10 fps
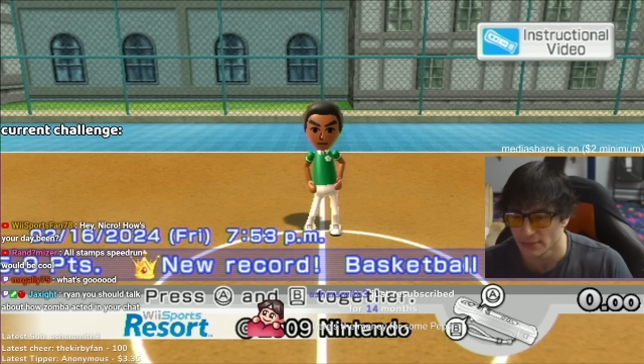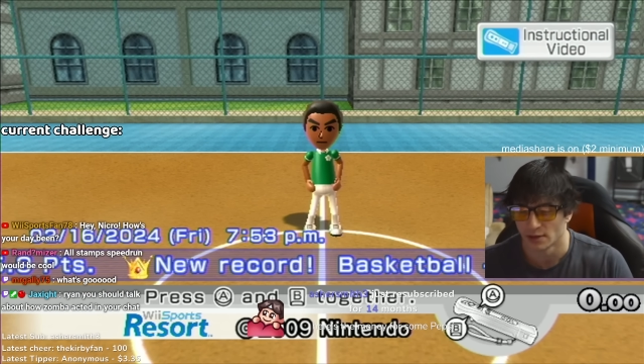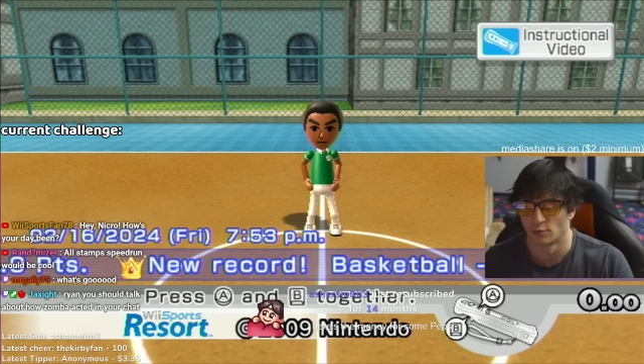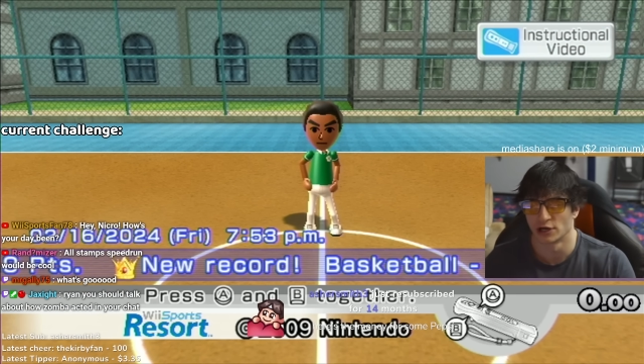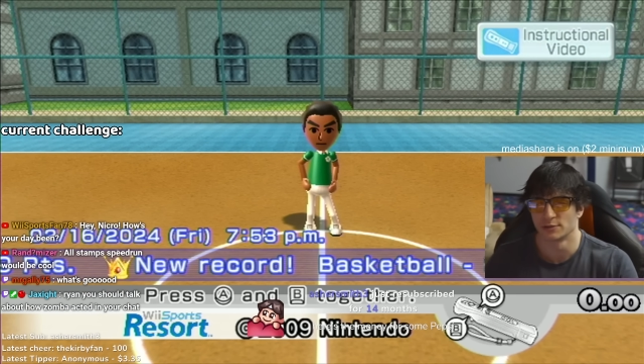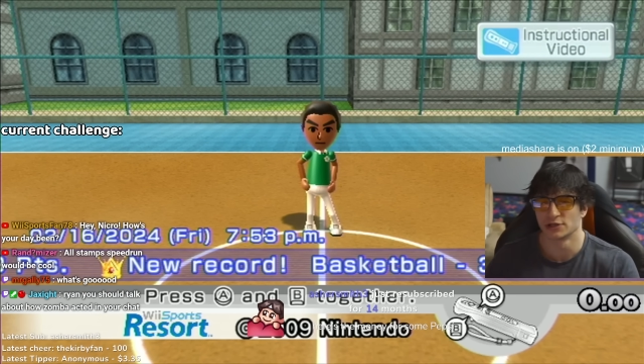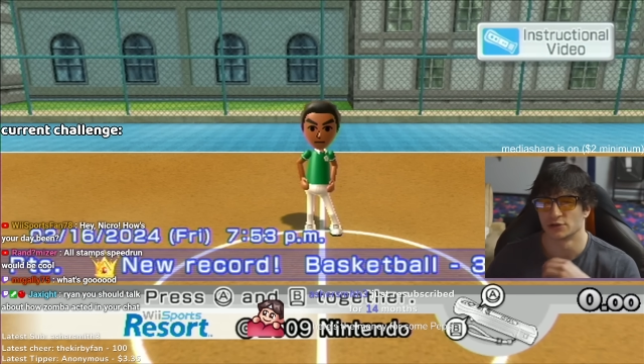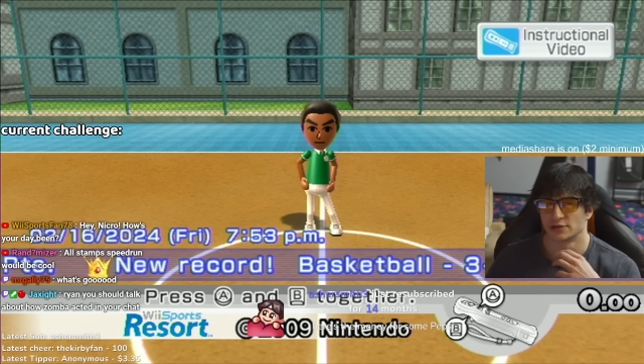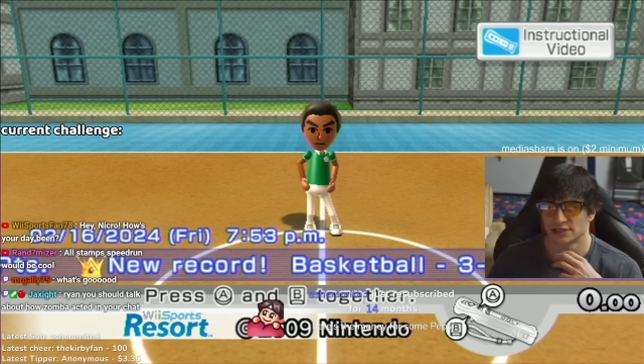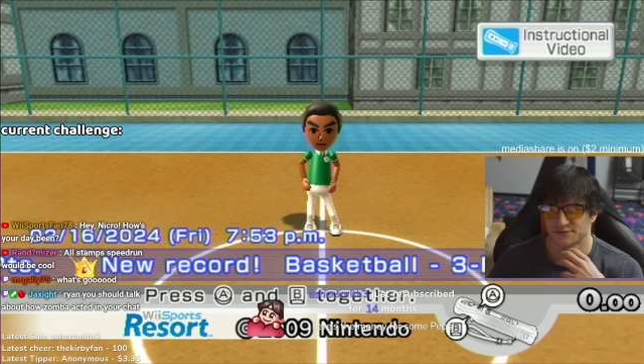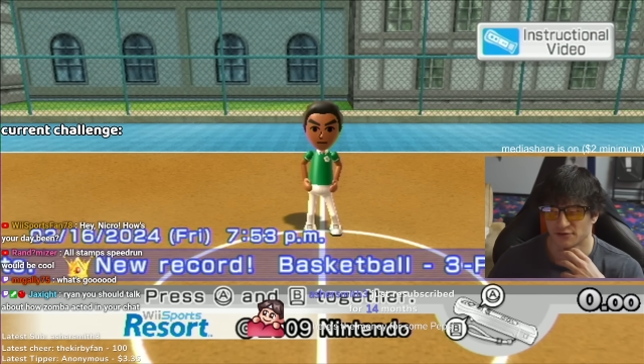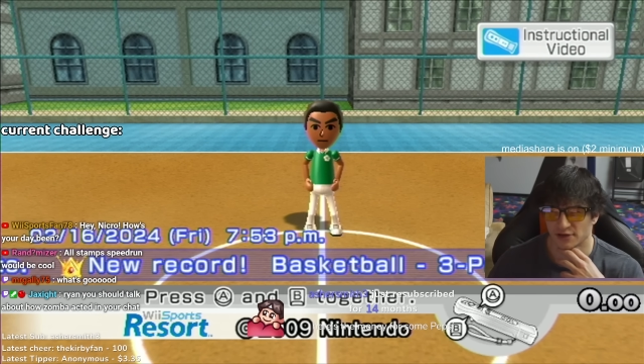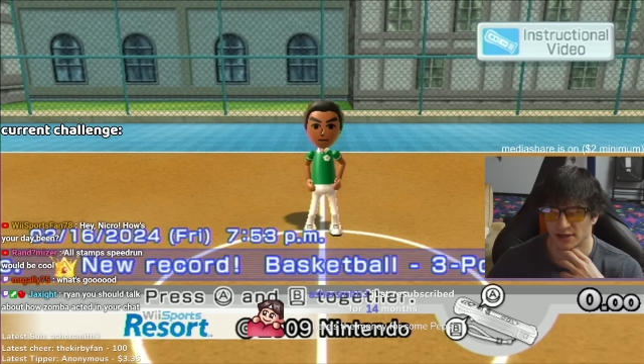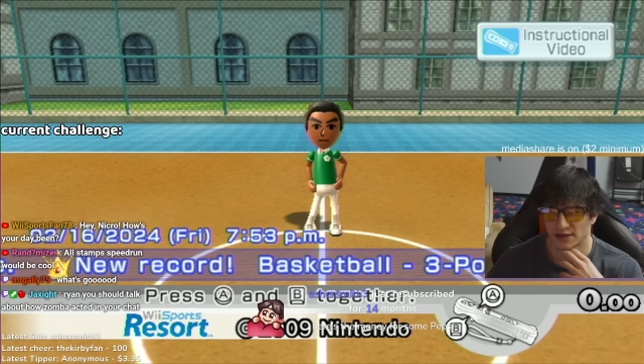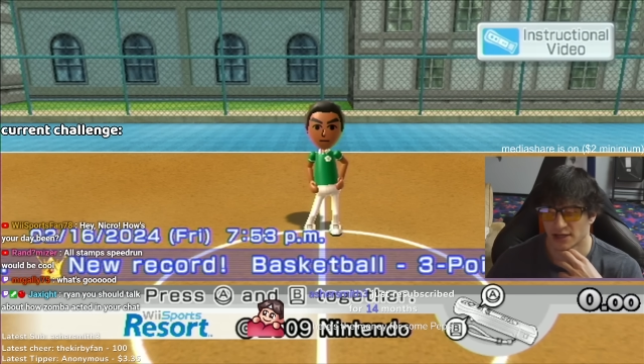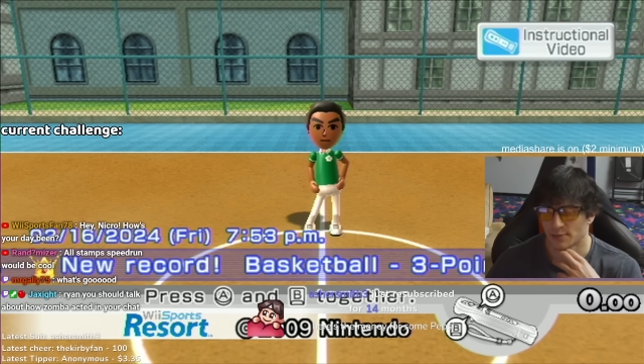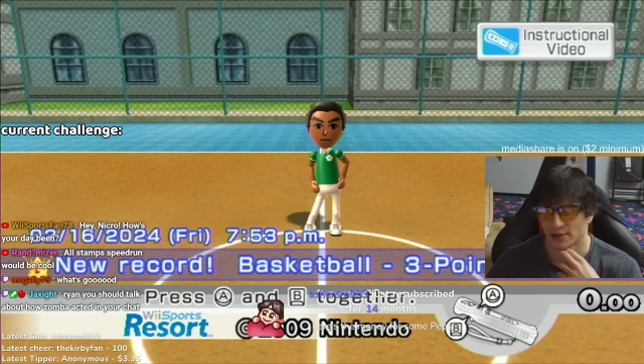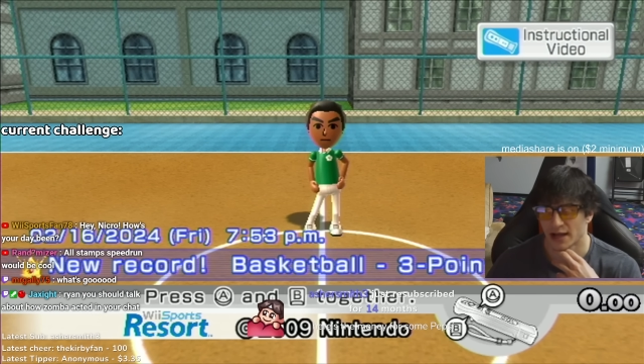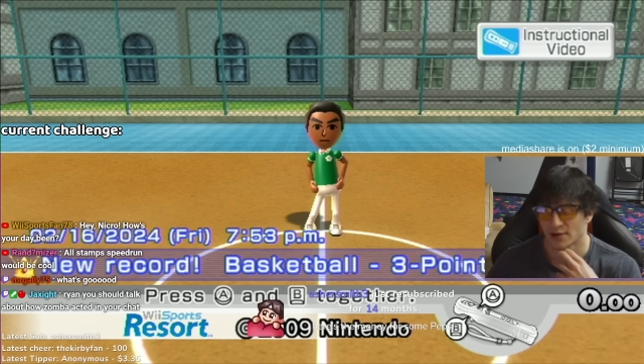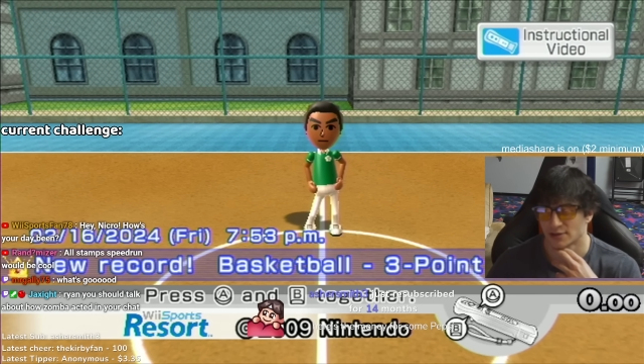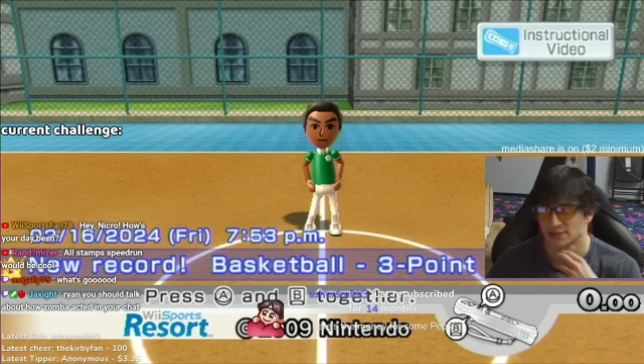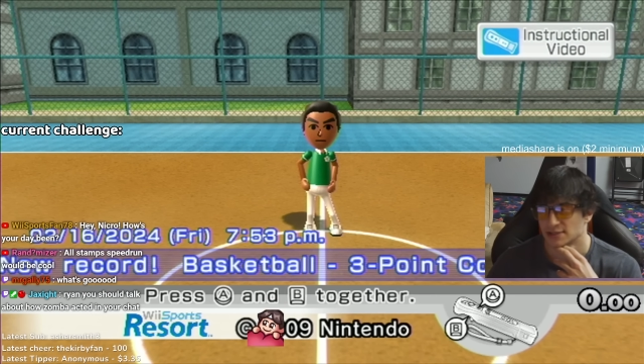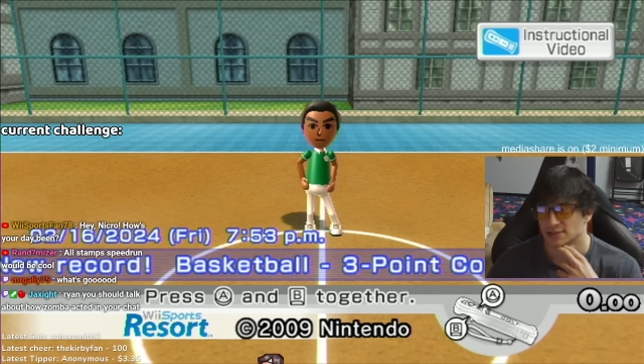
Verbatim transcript: We're going to be doing this for a couple hours,